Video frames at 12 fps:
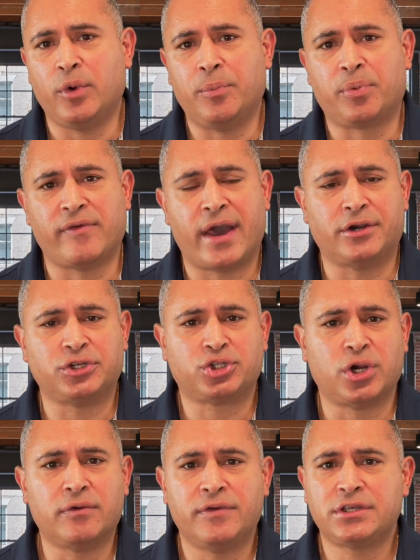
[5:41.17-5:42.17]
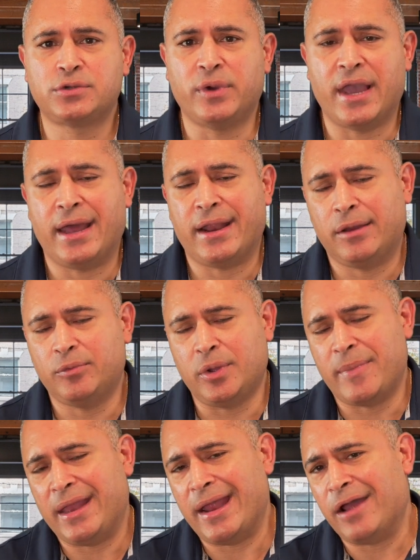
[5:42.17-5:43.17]
We provided a service. We
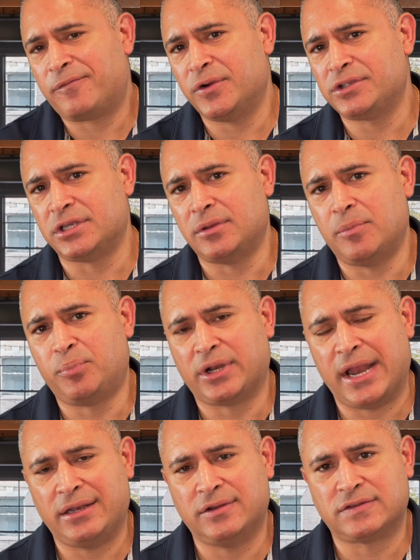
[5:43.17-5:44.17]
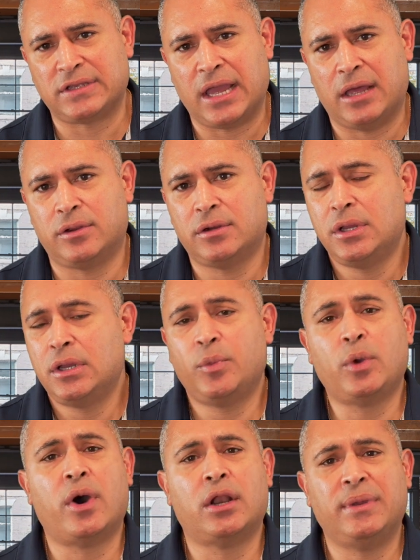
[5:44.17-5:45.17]
made efforts in putting that deal together.
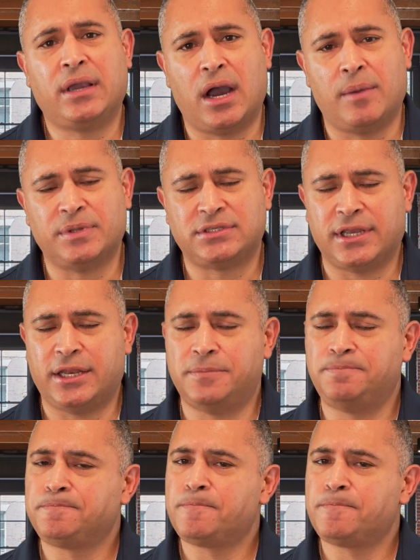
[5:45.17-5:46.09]
We want to be compensated.